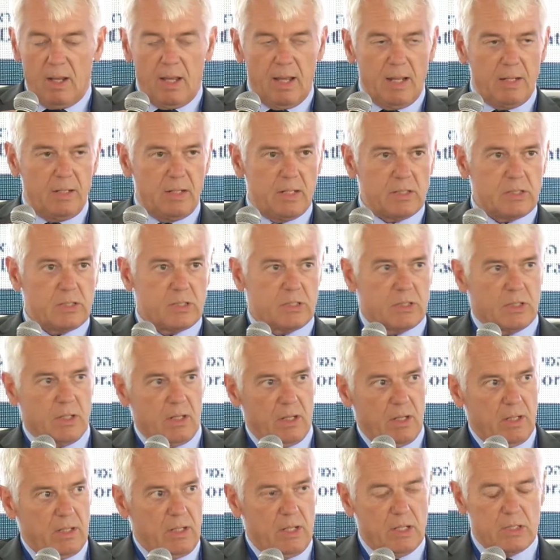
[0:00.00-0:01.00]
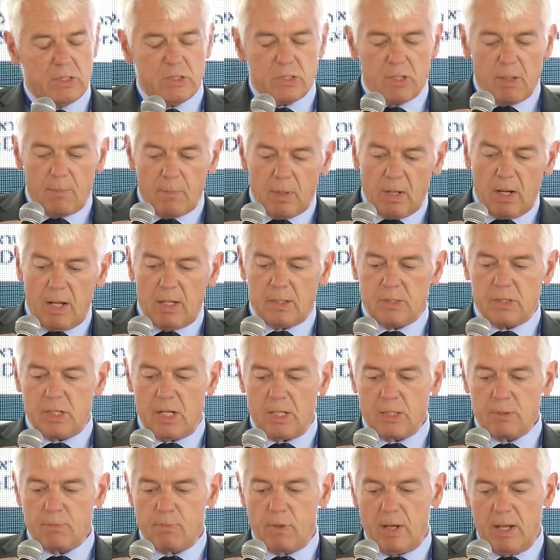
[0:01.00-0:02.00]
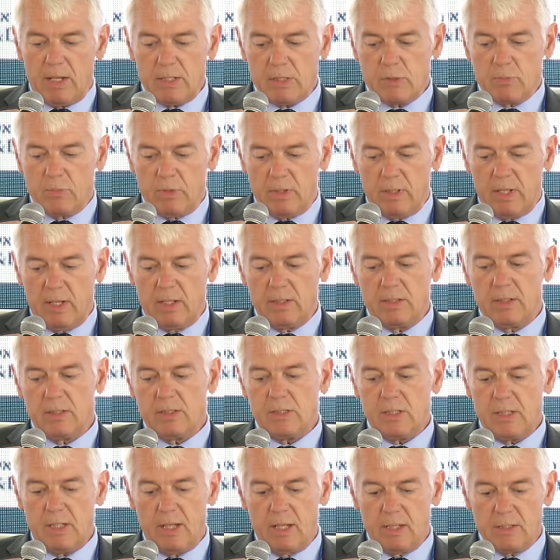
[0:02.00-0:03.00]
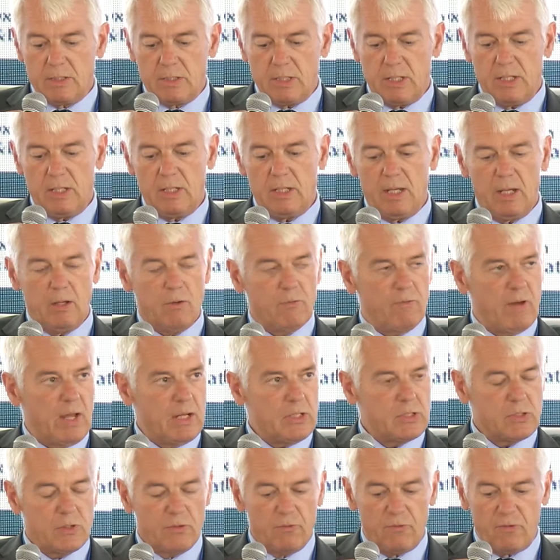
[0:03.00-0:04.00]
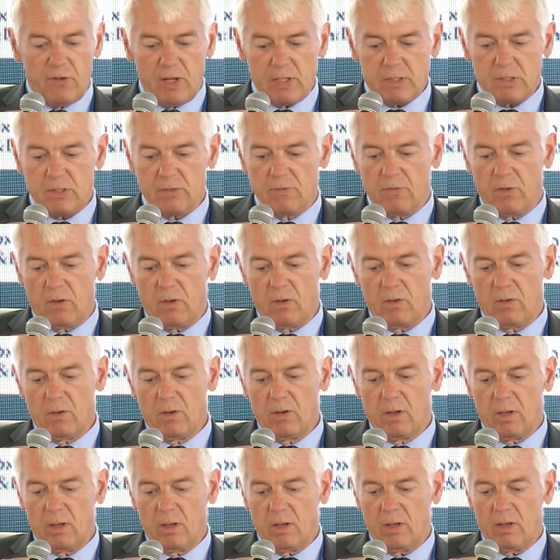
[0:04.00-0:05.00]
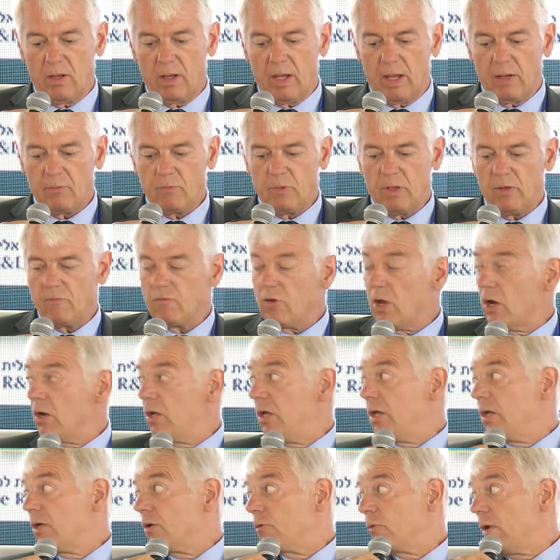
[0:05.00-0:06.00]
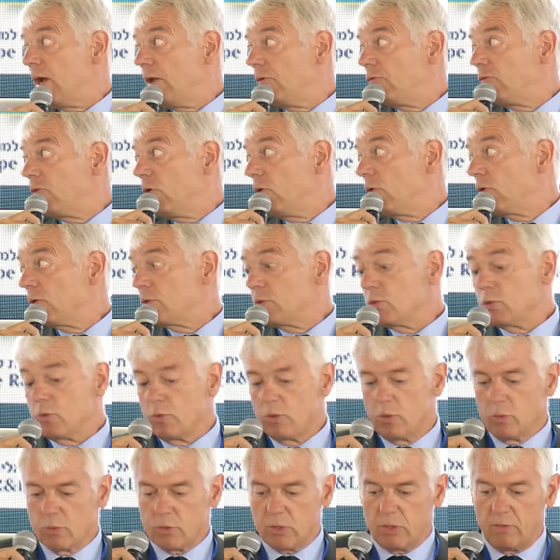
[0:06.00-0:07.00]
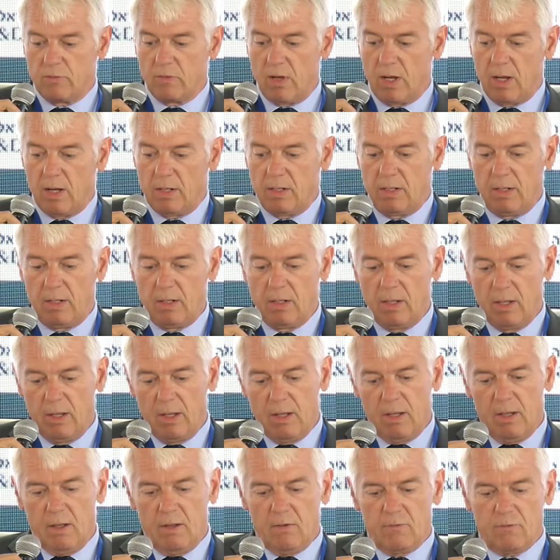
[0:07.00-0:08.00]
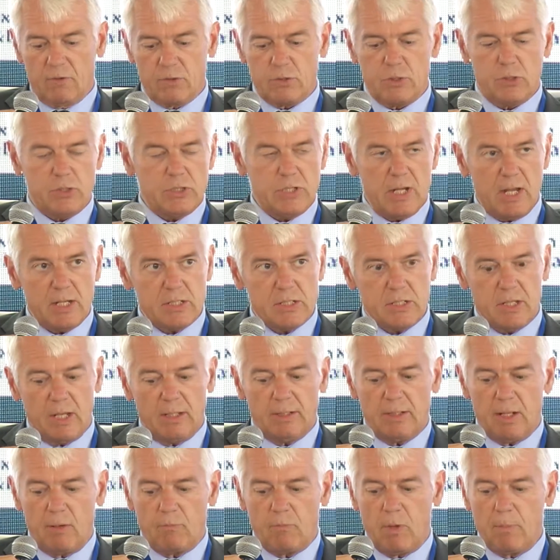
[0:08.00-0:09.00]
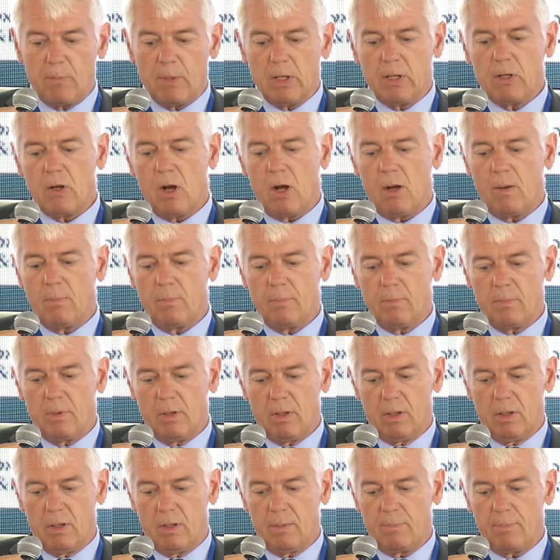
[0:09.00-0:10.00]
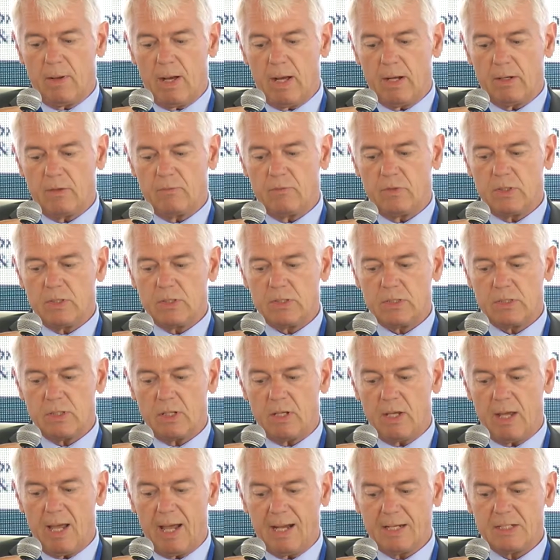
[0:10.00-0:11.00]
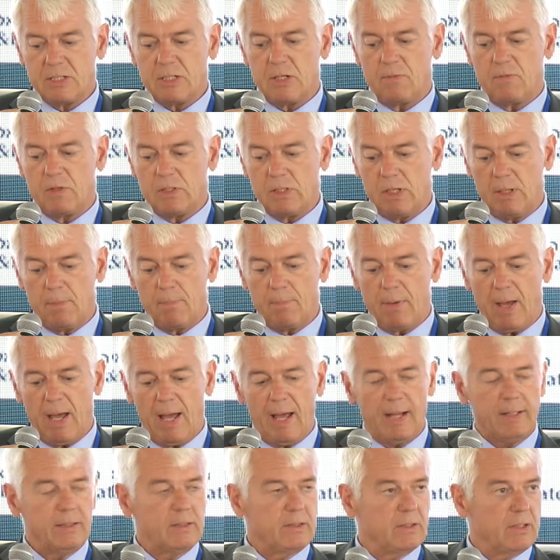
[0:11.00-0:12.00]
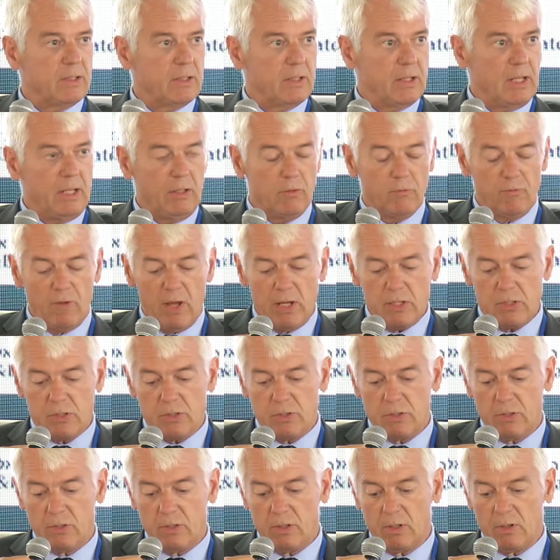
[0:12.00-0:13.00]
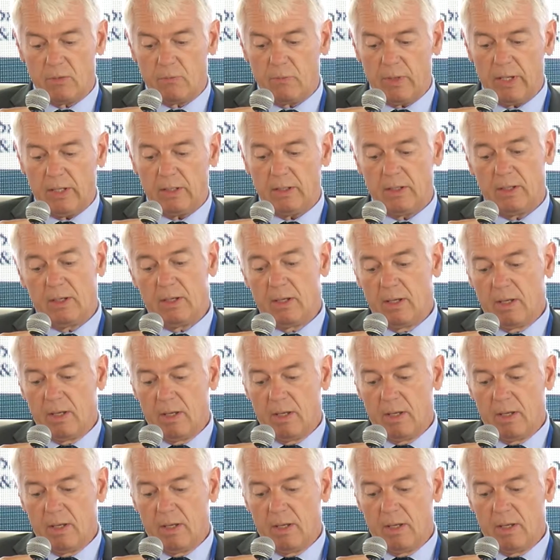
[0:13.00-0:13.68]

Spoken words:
And this year's seminar takes place within the DLD Innovation Festival, and we are very grateful to Yossi Wadi for suggesting that we become part of this activity-packed Innovation Week.